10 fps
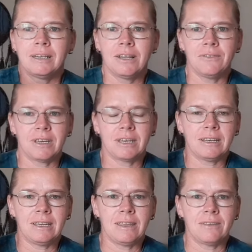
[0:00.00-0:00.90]
If you can
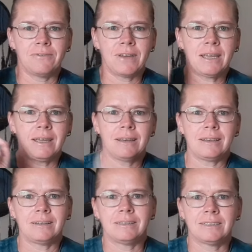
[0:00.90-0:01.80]
hear the fan,
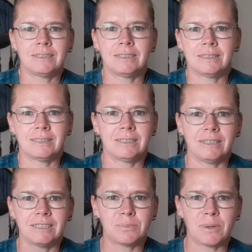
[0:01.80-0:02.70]

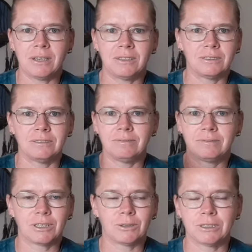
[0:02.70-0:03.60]
it's been on
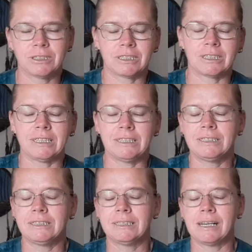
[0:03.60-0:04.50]
constantly
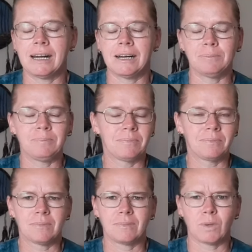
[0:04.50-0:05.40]

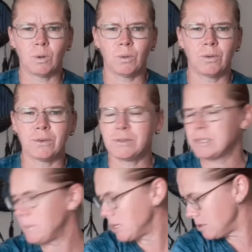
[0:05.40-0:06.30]
all through
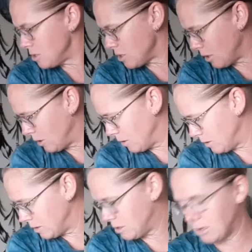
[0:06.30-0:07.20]
summer, so
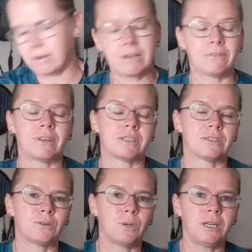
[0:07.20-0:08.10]
sorry if that's
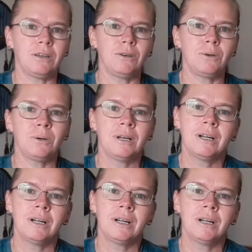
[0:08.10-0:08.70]
annoying you.